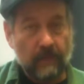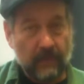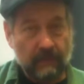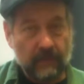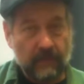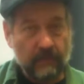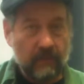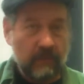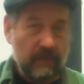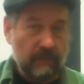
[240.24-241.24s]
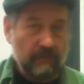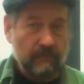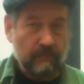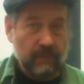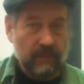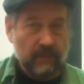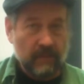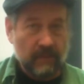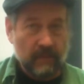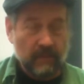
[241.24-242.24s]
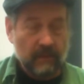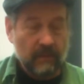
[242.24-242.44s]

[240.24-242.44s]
half steps, E, F, B, C,